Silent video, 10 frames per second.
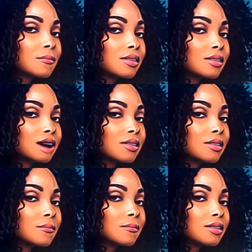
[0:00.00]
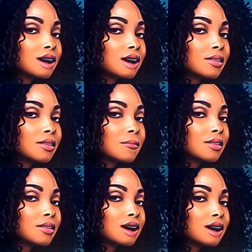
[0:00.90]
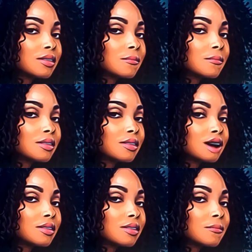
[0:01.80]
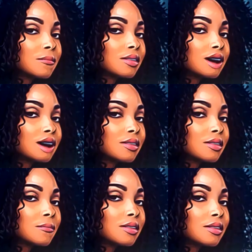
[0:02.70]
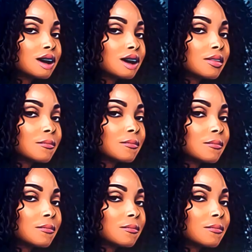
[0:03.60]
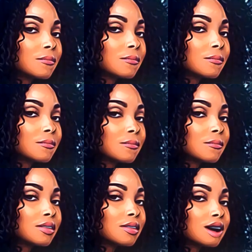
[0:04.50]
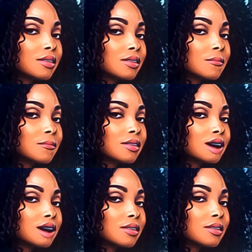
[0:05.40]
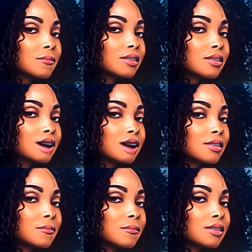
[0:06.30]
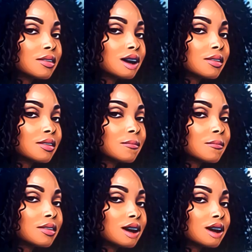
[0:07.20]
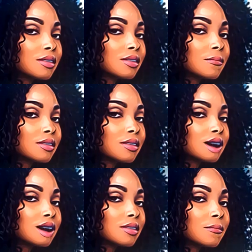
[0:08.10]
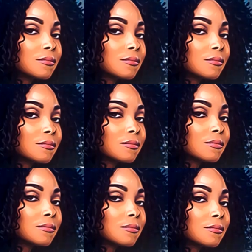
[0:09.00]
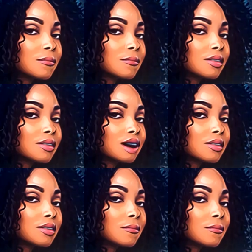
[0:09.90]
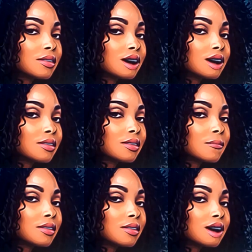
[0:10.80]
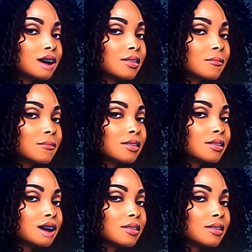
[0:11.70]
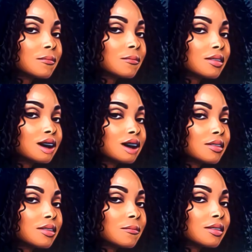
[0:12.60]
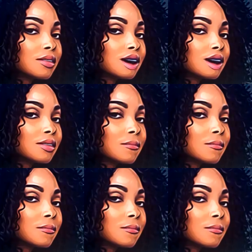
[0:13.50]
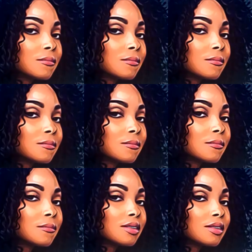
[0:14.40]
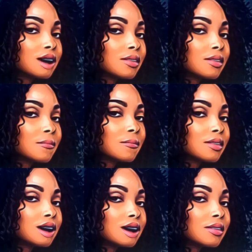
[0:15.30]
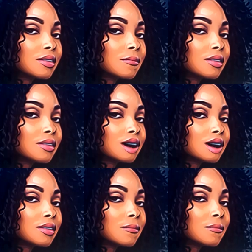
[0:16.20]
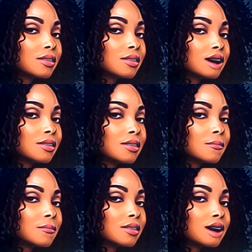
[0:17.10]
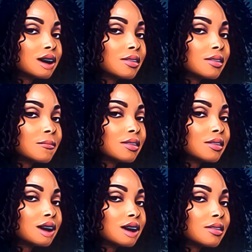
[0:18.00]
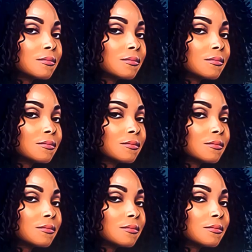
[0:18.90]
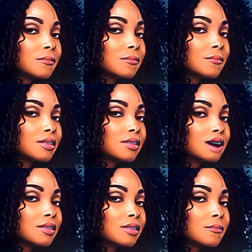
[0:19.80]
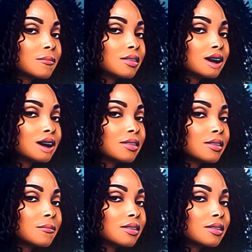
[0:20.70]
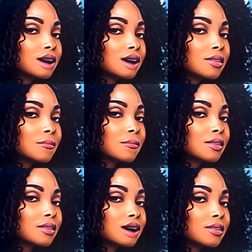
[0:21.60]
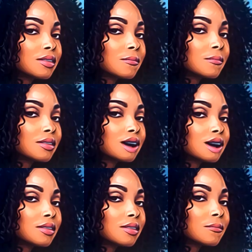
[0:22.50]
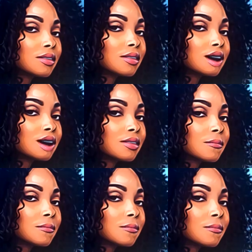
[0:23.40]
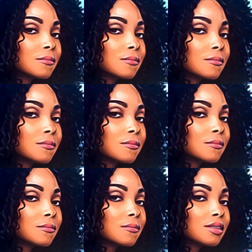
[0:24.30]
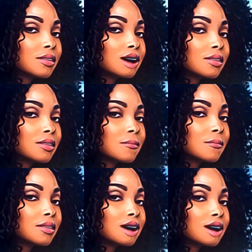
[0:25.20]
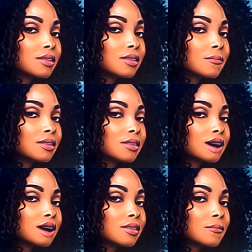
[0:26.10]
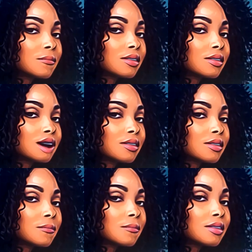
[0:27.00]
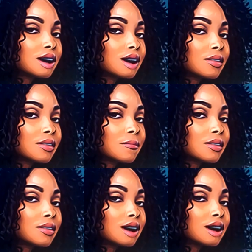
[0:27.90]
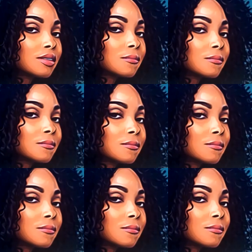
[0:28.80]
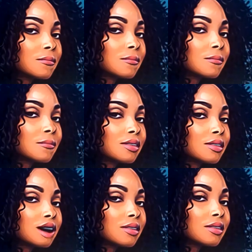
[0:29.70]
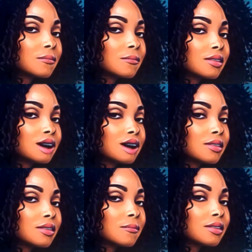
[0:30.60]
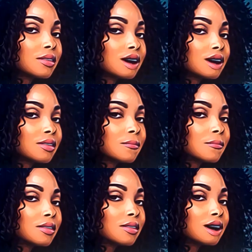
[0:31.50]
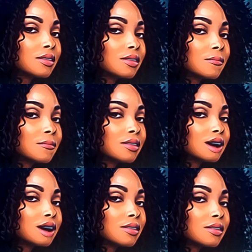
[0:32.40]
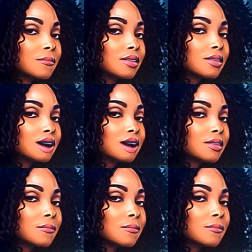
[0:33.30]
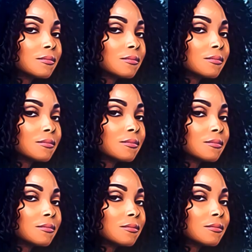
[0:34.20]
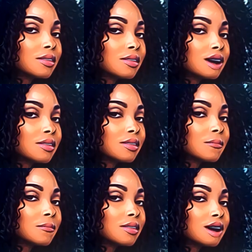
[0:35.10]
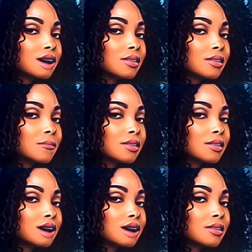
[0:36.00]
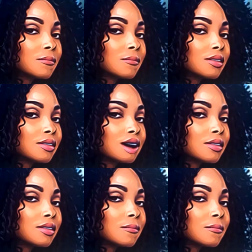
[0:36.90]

that. Moving forward. So Alexis tells Dr. Pepper that they had a fresh start because after their fight, she said, you know, she didn't want to hurt anymore, so they decided to start over. So Dr. Pepper was like, well, you know, that's not all there is to it. So then Justin starts speaking his speech. He's like, you know, even though, you know, we may go through things, I have to understand that at the end of the day, even though she has a tough exterior, she's still sensitive. Alexa's like, no, I'm not sensitive. No. So Dr. Pepper wants to know why she doesn't like to be called sensitive. And she said it's just the way that she was raised. She never saw her mom, mom cry like ever